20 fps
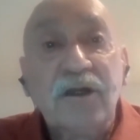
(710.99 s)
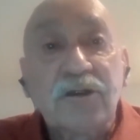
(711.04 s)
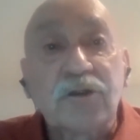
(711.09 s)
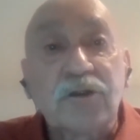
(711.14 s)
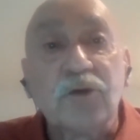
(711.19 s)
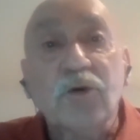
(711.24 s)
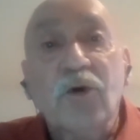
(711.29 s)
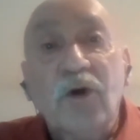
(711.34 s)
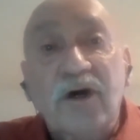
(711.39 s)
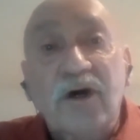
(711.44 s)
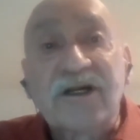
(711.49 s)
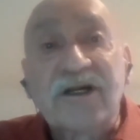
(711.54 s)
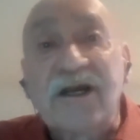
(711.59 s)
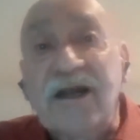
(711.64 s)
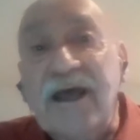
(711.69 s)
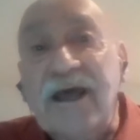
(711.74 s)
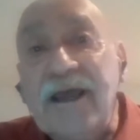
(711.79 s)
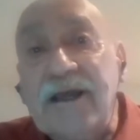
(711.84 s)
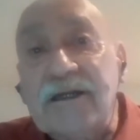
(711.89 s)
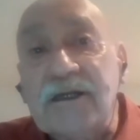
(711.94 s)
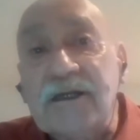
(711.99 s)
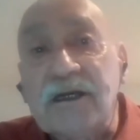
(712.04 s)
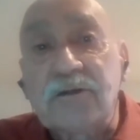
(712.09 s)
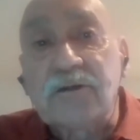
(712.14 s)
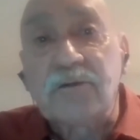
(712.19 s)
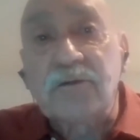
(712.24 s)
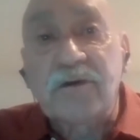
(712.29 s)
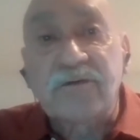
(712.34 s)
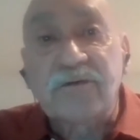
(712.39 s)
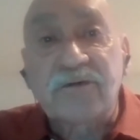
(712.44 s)
to relate it
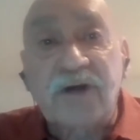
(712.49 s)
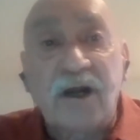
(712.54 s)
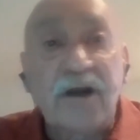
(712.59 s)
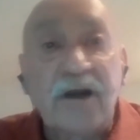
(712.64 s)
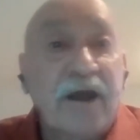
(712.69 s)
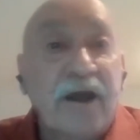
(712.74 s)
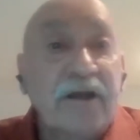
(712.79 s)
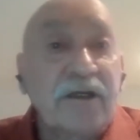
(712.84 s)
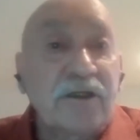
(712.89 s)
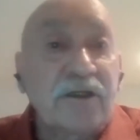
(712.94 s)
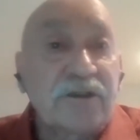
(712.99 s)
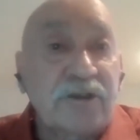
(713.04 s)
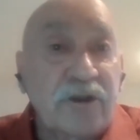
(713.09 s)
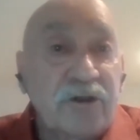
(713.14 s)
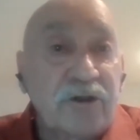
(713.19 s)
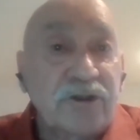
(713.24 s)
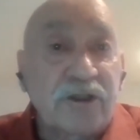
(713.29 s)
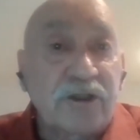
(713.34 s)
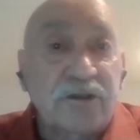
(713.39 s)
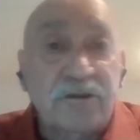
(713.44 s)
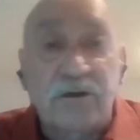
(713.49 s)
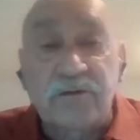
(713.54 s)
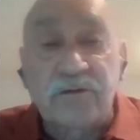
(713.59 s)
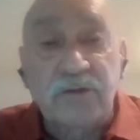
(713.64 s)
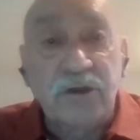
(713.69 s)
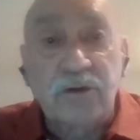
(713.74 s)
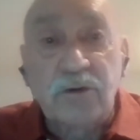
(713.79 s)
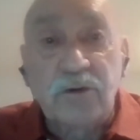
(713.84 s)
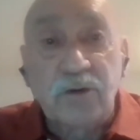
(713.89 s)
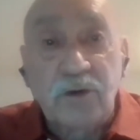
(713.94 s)
with collider searches of
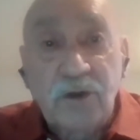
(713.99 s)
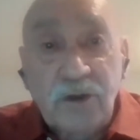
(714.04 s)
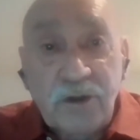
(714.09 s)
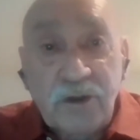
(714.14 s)
new